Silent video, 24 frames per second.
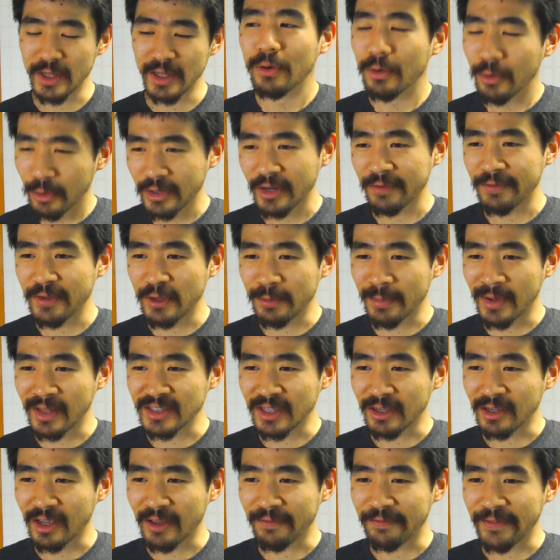Or in a few months
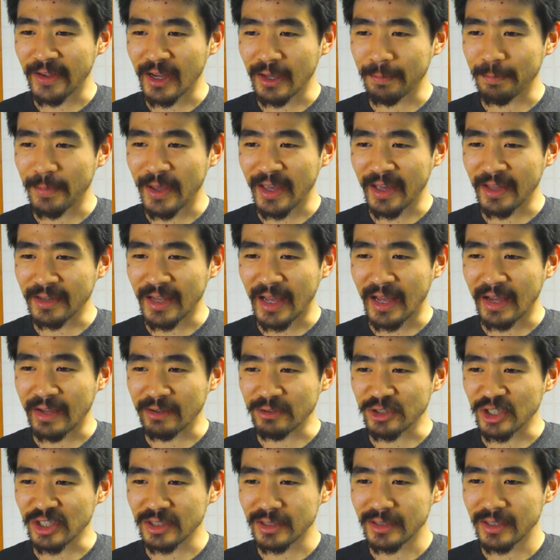I'll get fed up and I'll
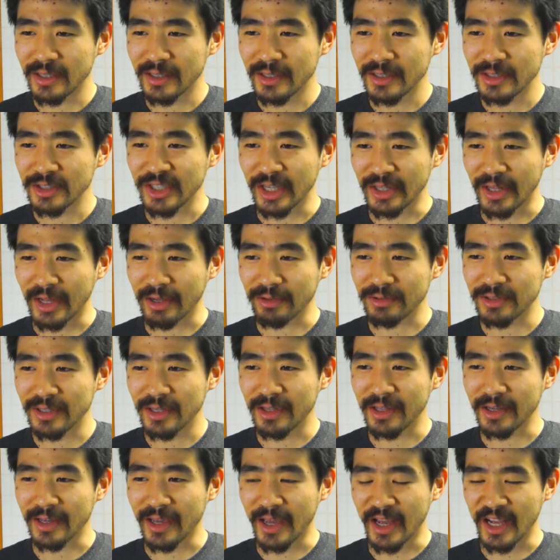just shell out
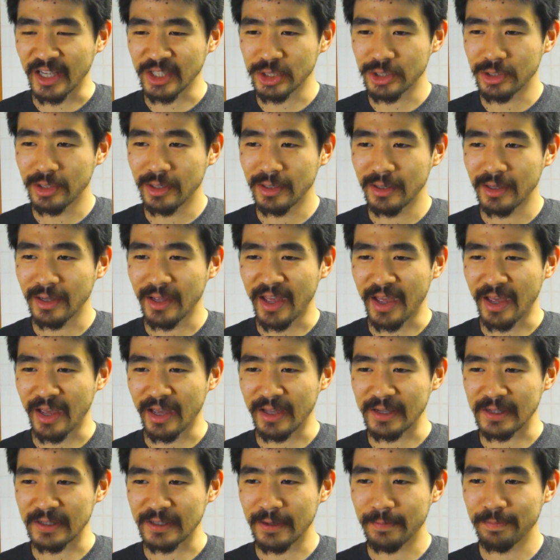the cash
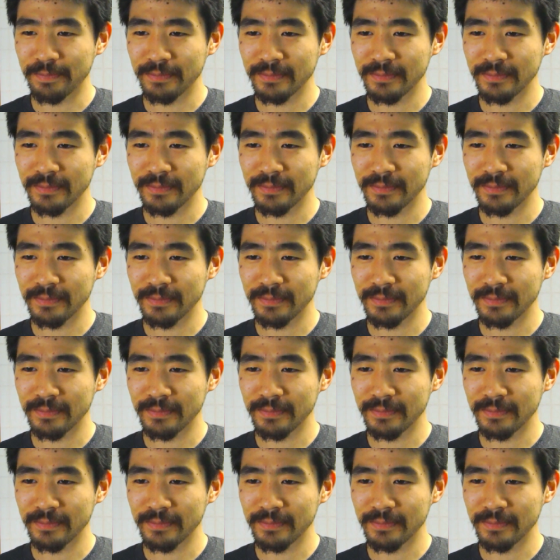and